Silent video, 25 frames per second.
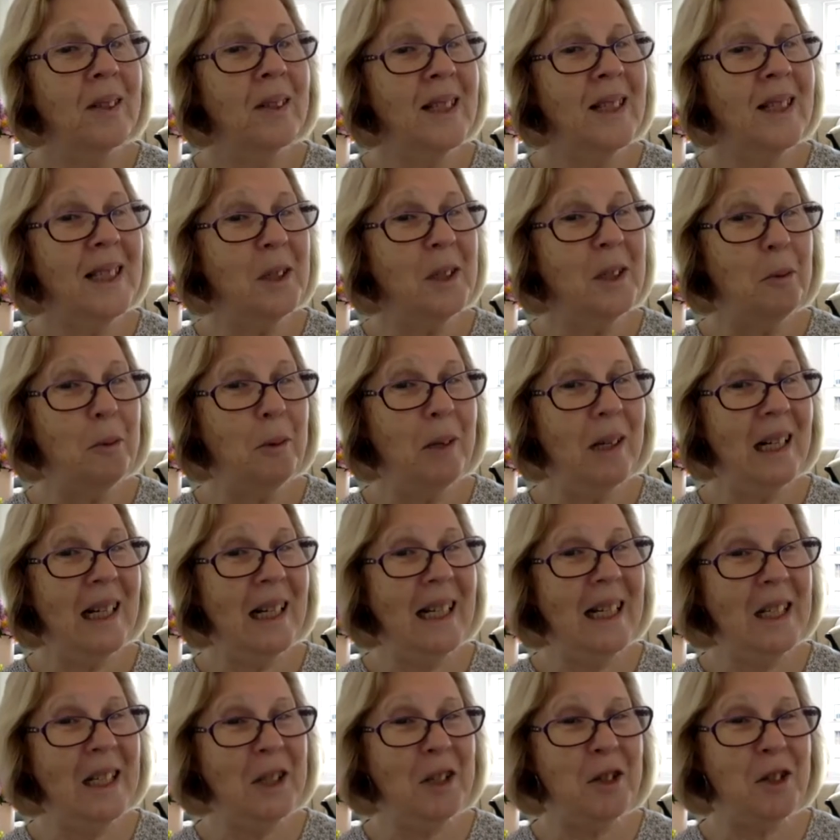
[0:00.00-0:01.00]
is a
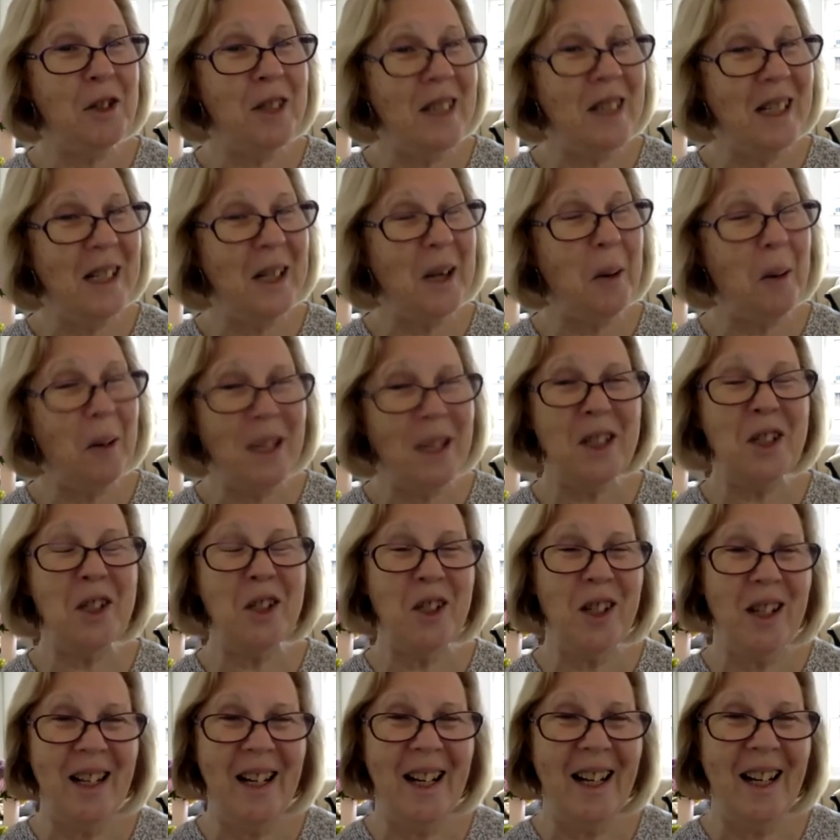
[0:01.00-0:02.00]
really interesting
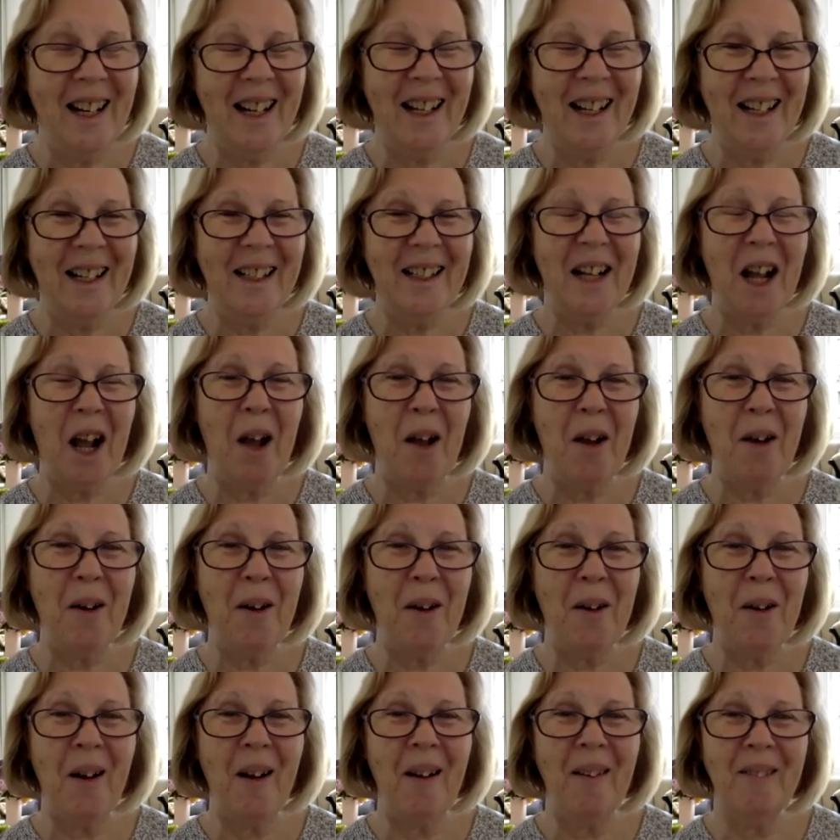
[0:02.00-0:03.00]
question, and
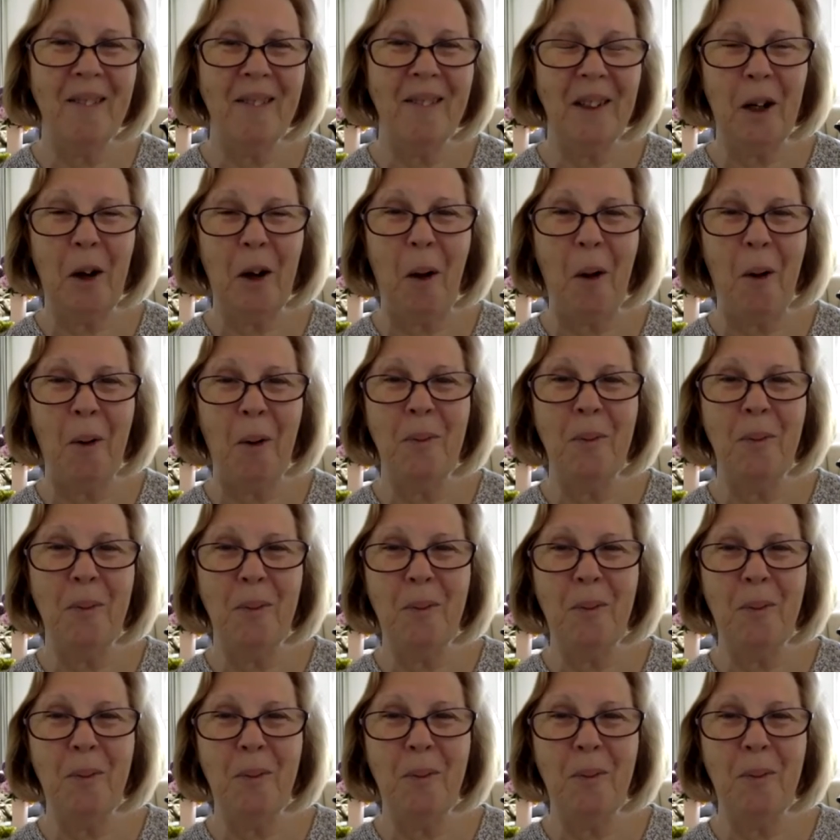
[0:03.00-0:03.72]
you know,